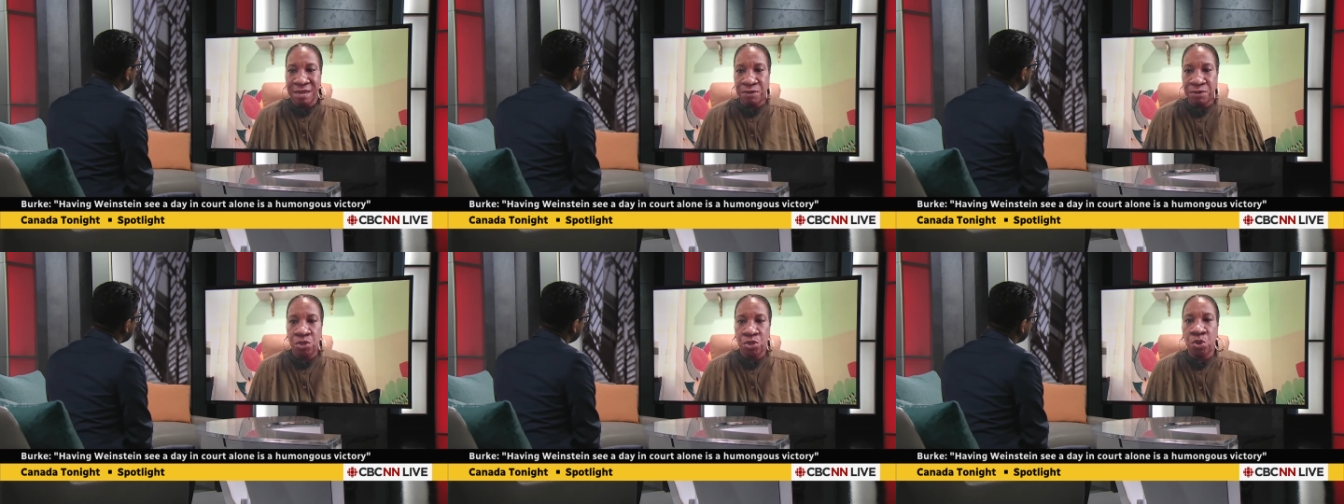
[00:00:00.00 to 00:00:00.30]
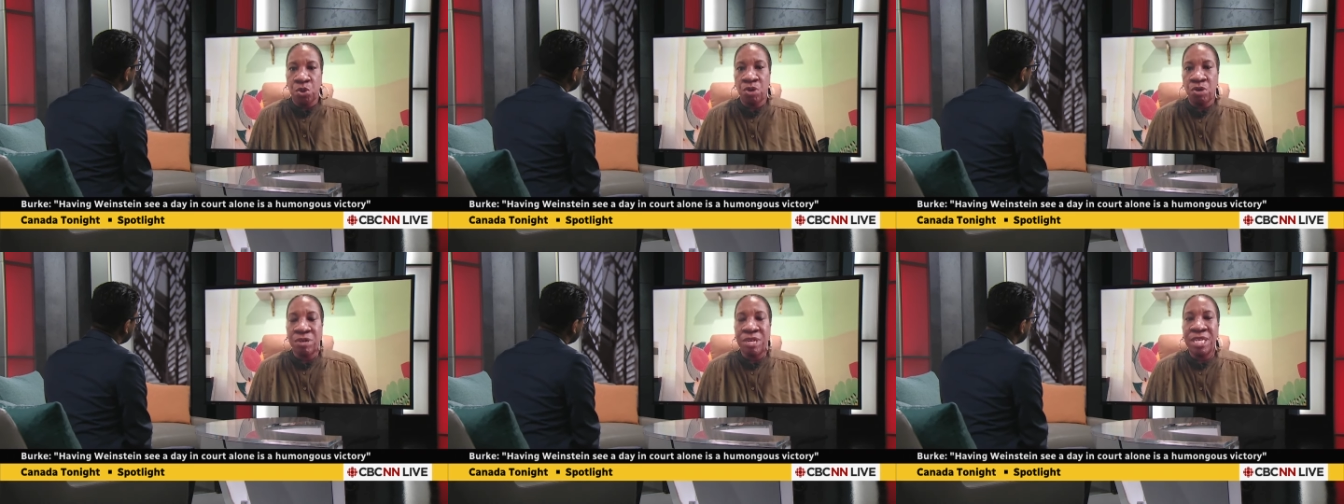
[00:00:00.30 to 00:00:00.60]

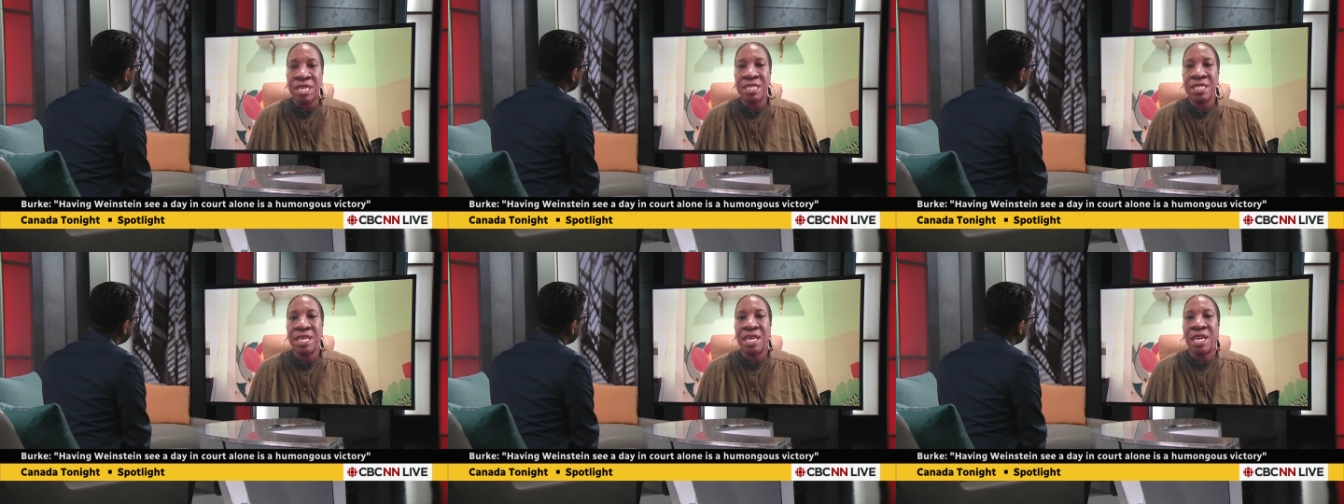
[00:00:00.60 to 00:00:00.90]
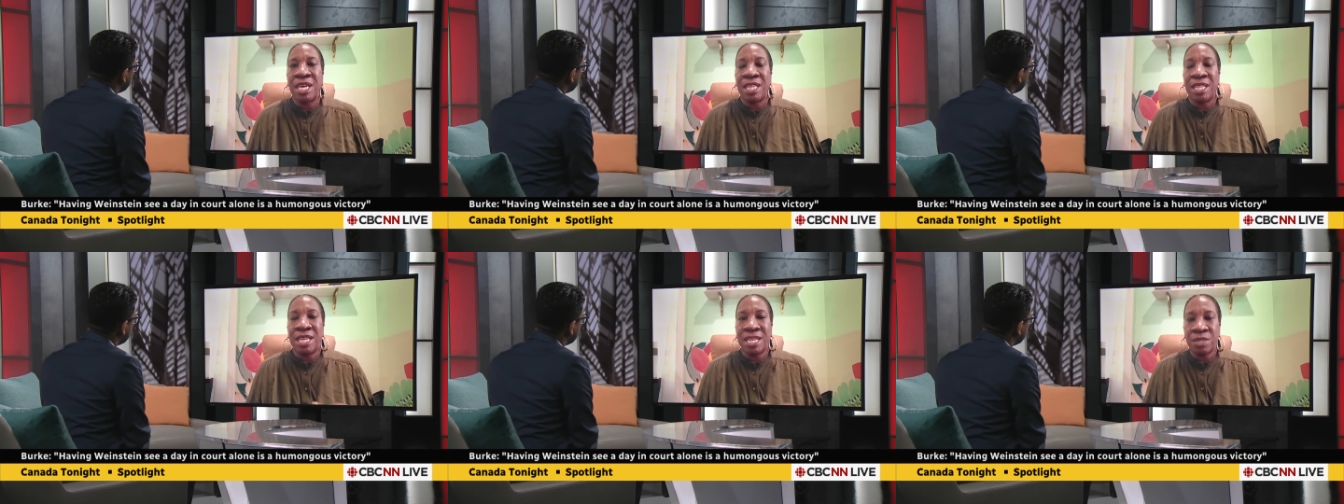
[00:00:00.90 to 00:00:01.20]
stories,
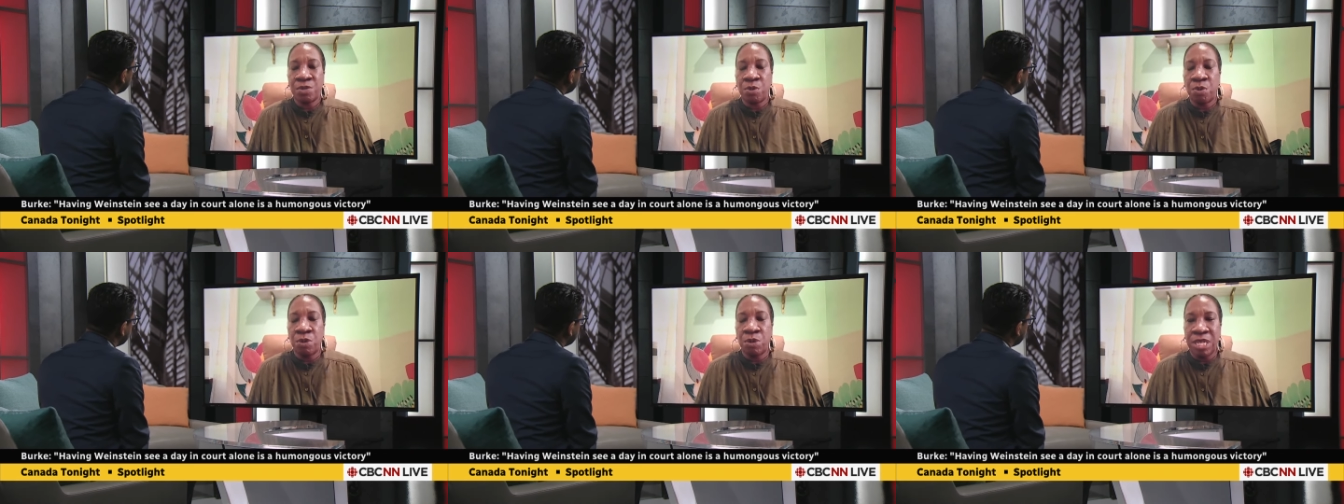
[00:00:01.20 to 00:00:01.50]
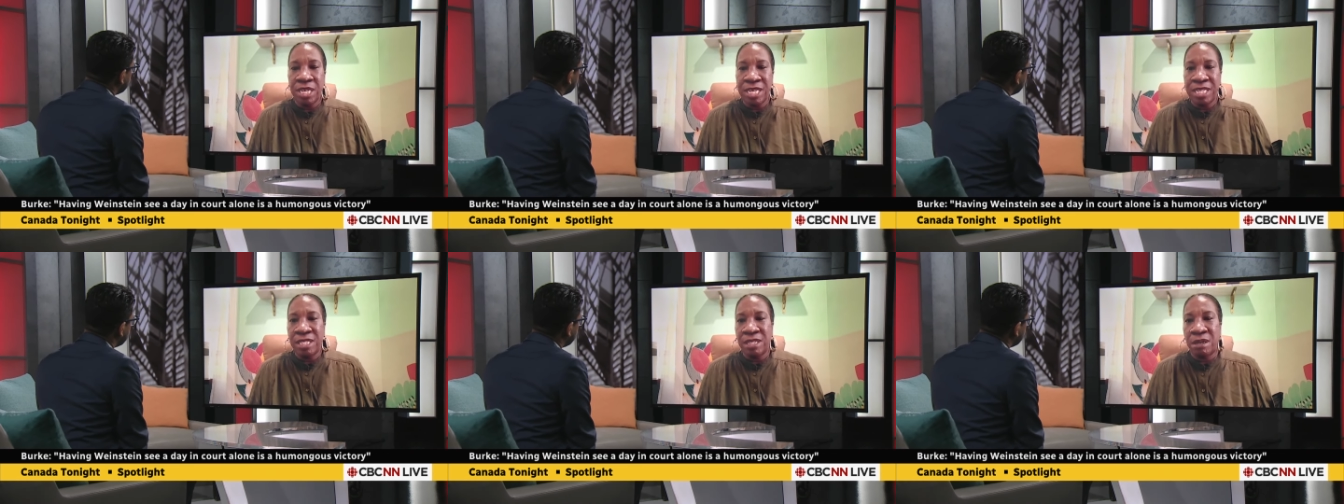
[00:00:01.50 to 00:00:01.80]
that's what
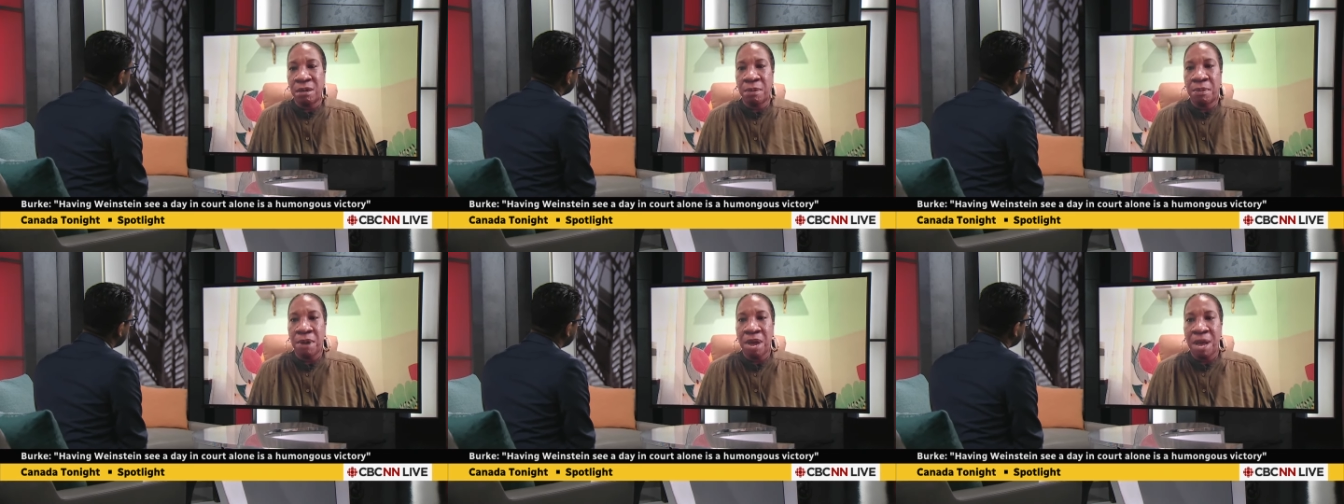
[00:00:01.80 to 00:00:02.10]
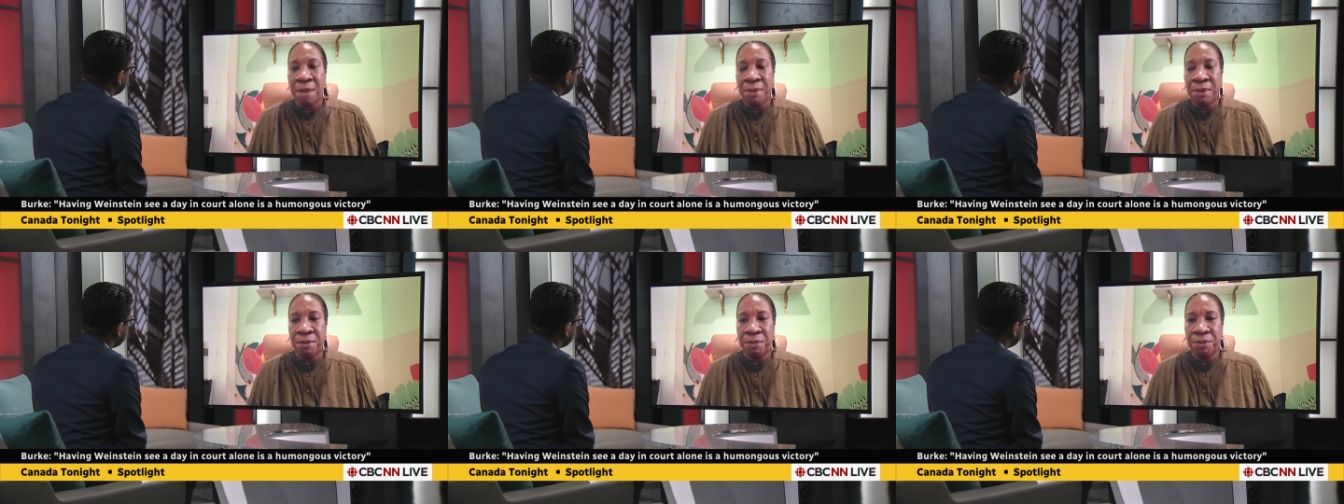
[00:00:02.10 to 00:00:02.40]
leads to a
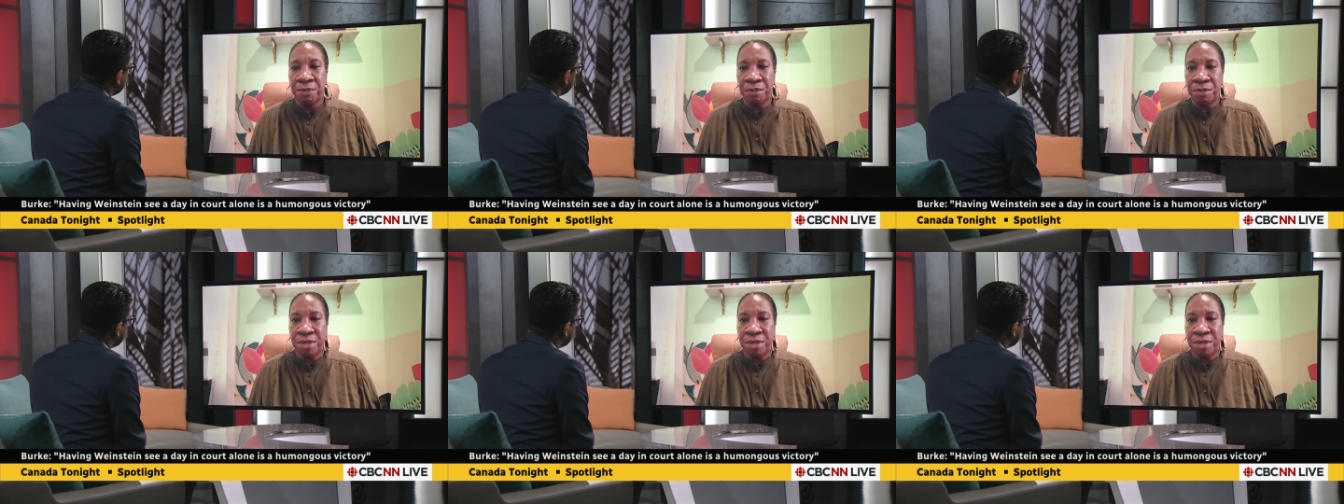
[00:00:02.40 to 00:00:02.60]
problem.